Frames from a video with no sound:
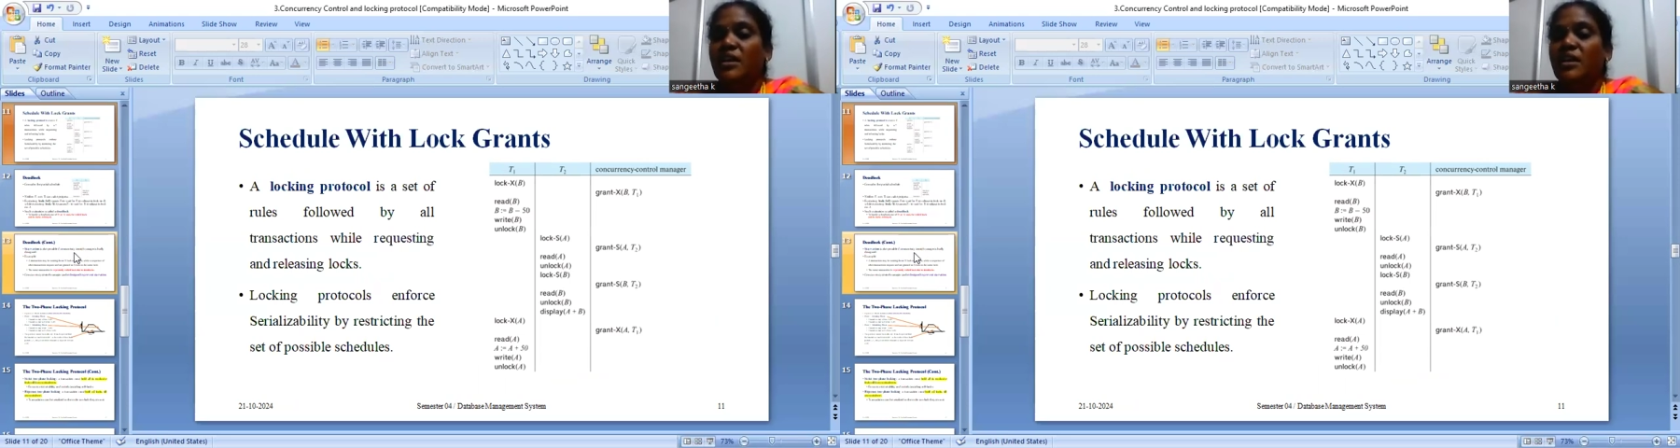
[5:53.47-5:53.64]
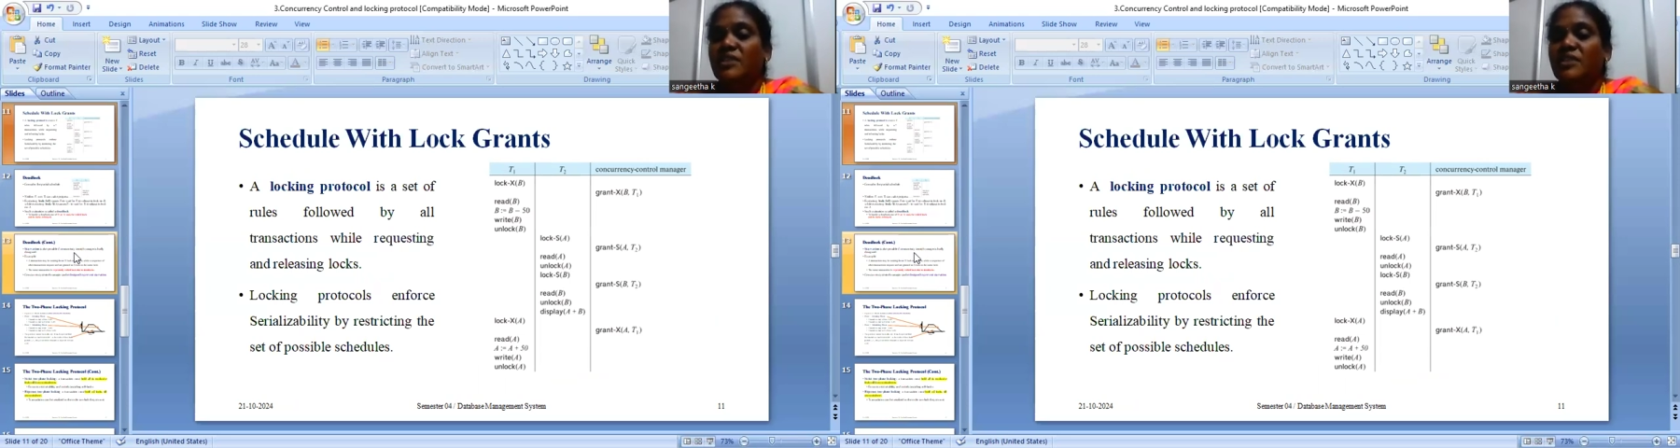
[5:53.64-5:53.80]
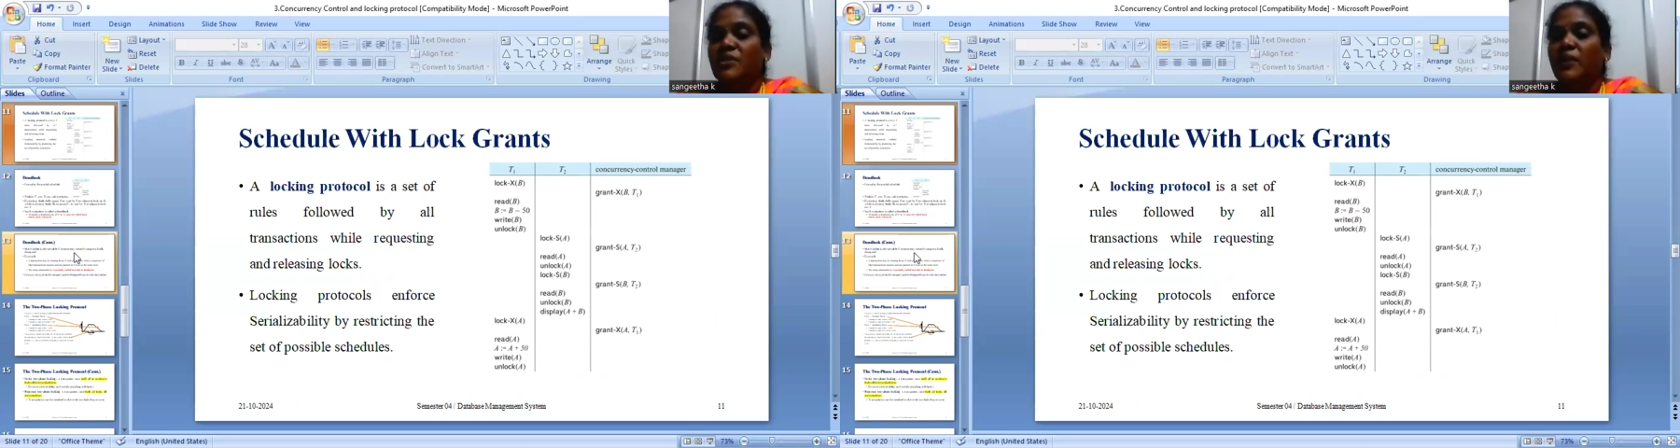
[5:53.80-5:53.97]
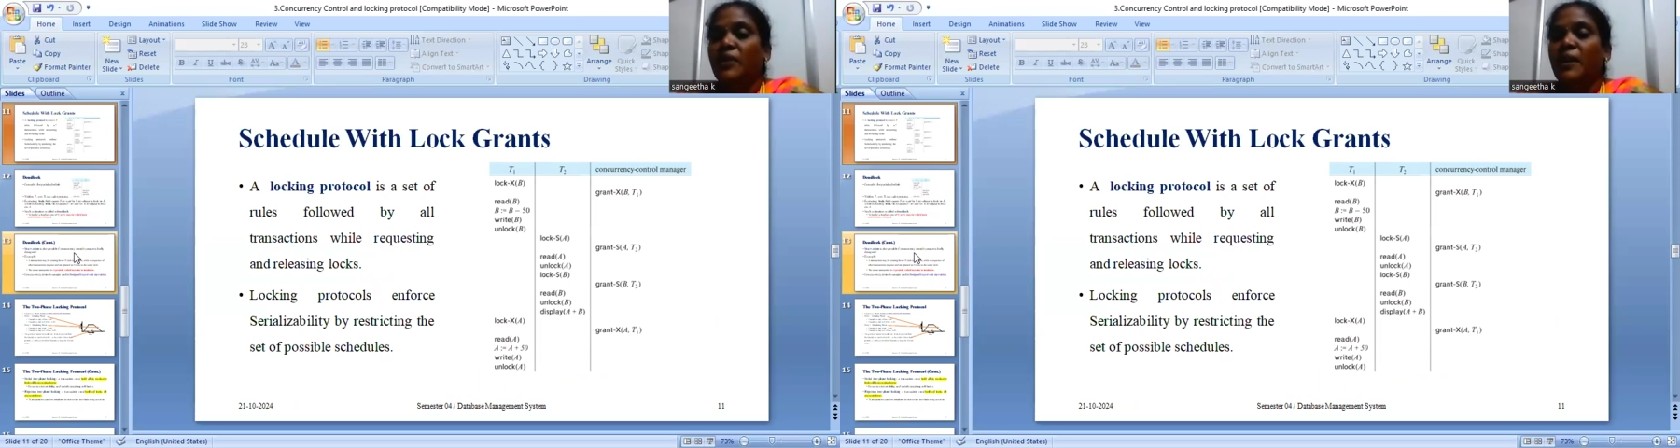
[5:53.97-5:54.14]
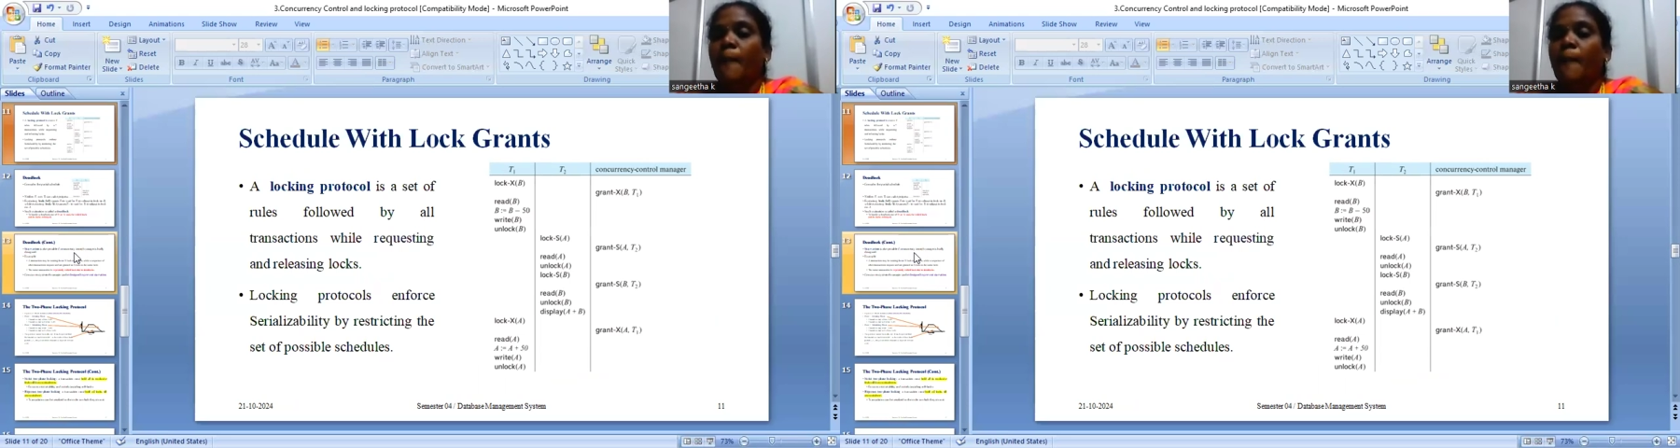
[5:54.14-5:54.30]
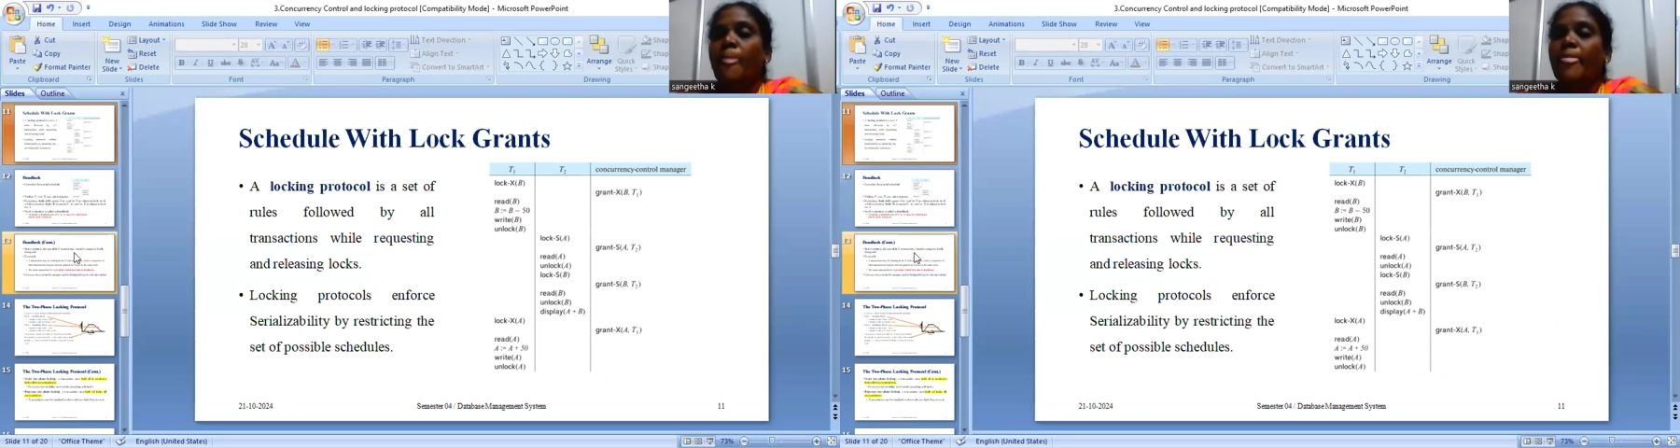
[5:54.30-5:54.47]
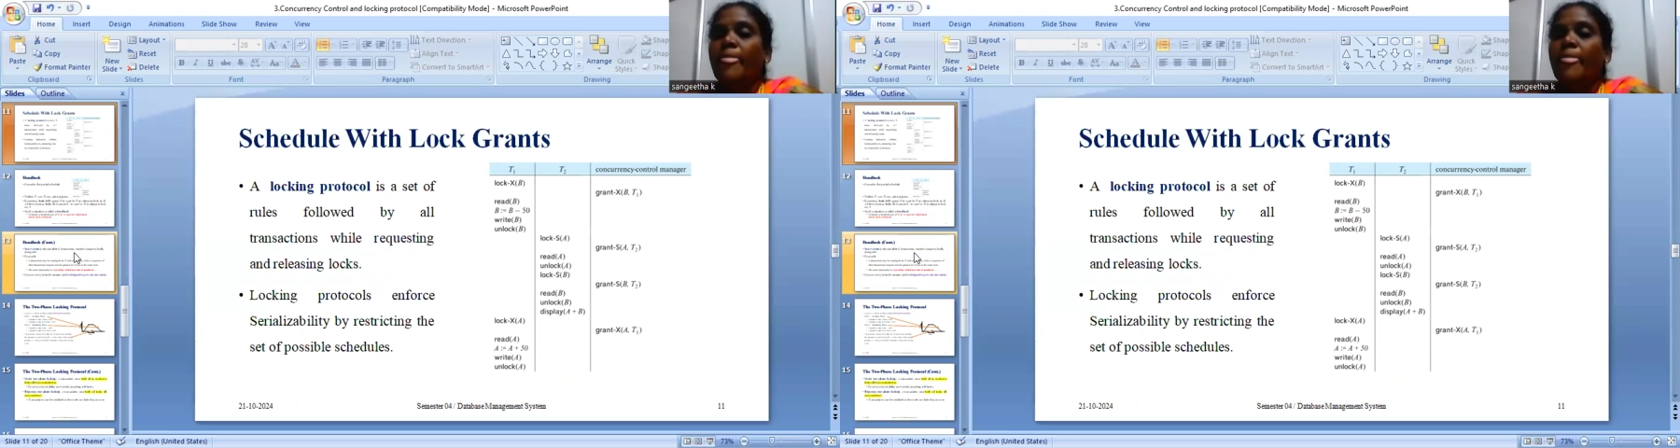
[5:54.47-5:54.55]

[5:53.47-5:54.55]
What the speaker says: are executing,